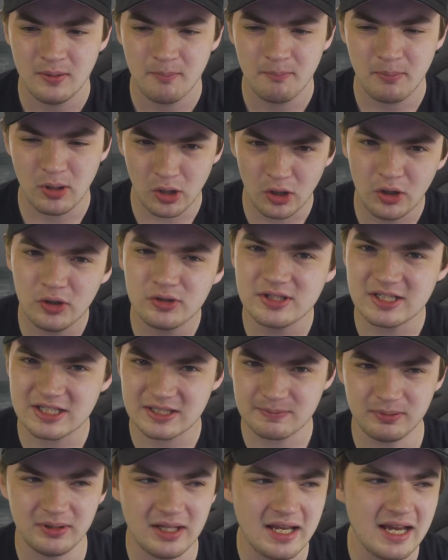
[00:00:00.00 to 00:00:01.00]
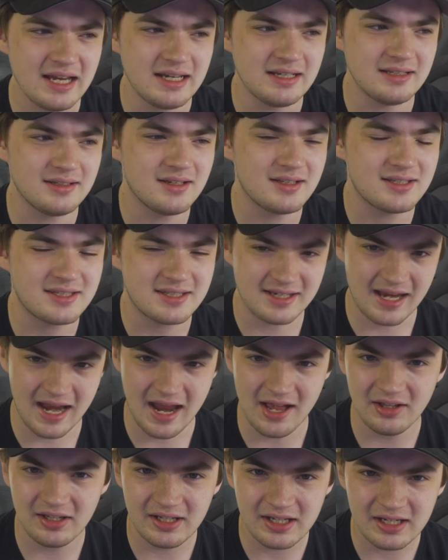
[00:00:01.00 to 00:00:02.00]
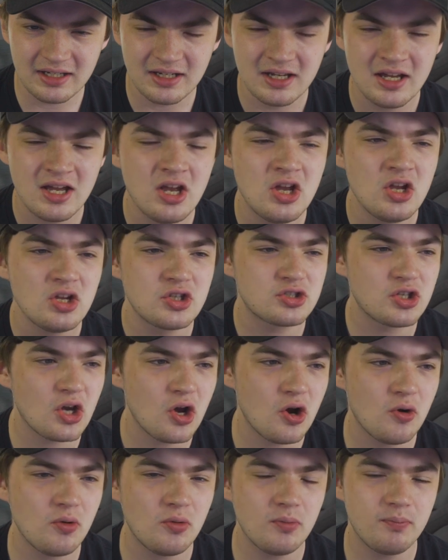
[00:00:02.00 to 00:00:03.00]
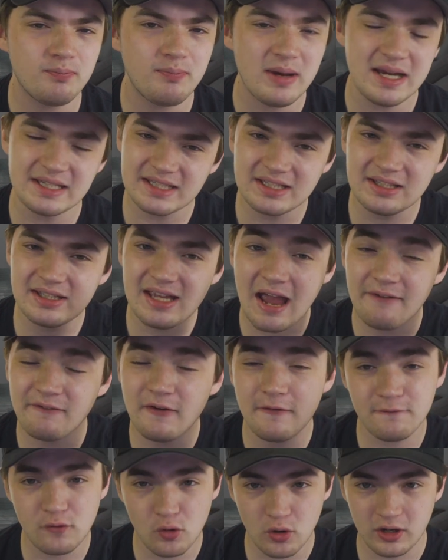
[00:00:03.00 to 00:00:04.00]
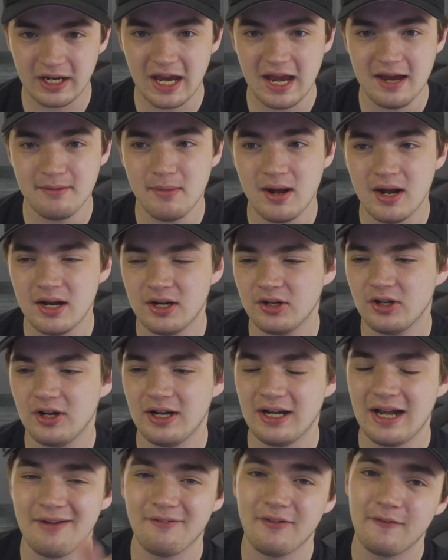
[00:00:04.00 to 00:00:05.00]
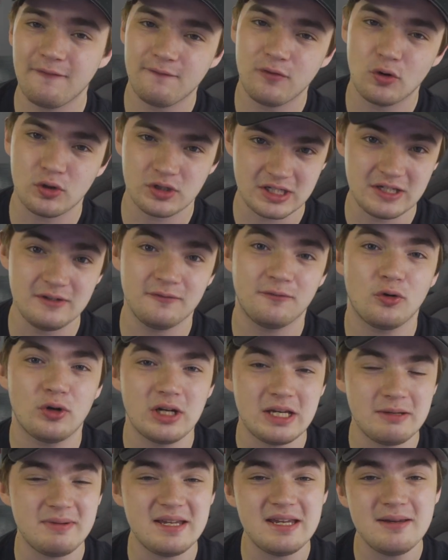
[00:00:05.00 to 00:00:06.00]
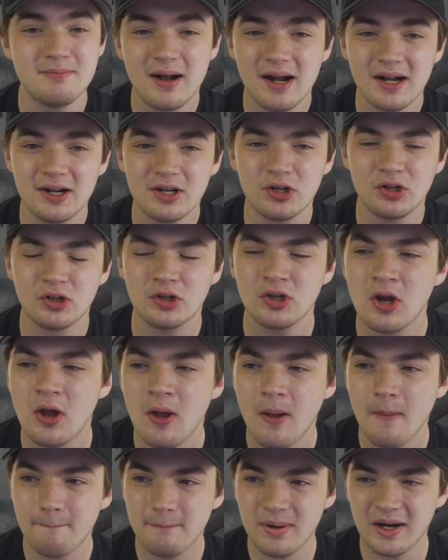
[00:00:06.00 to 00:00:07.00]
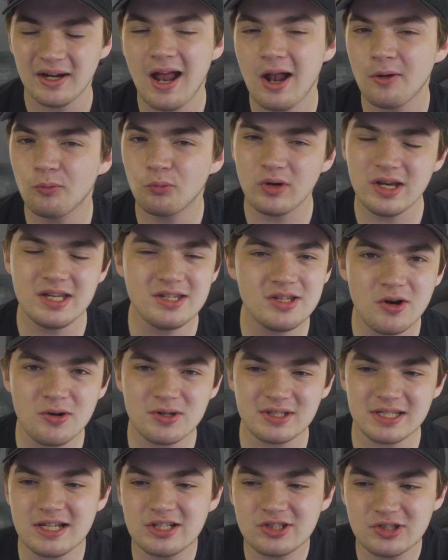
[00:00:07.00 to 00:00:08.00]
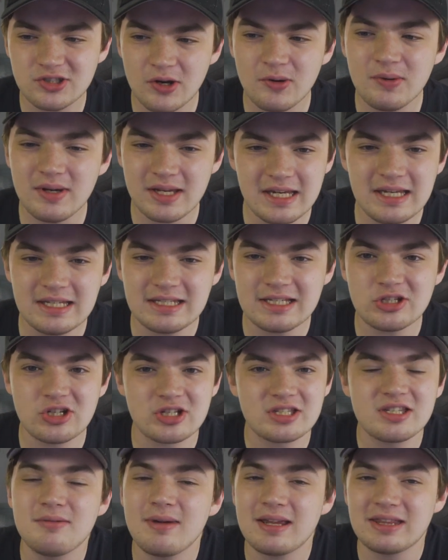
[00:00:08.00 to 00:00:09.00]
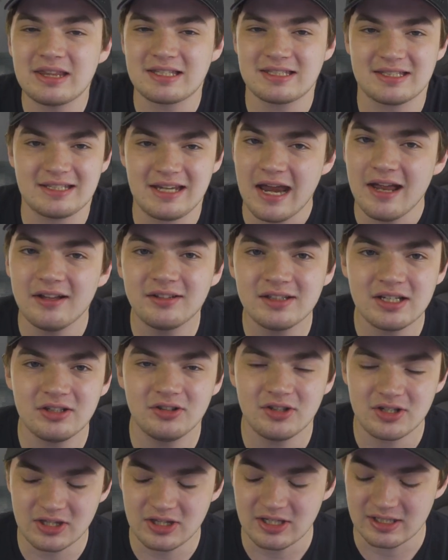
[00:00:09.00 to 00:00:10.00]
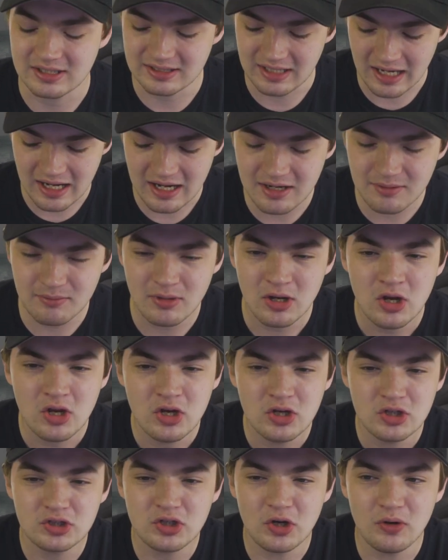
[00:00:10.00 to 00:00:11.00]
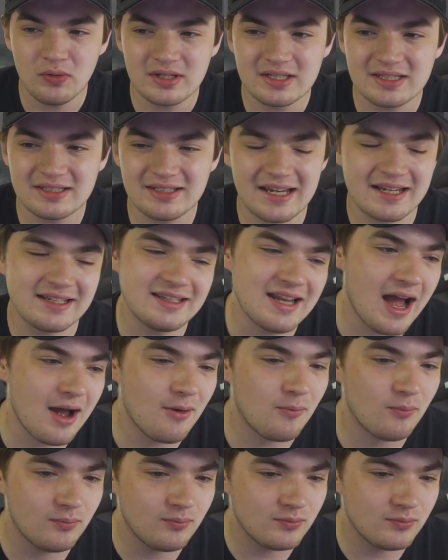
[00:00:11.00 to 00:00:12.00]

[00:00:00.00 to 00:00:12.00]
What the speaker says: per display scaling. So basically I have a 4K monitor and I have a 1440p monitor, but on Windows it's so easy just to make the scaling look the same. So it's not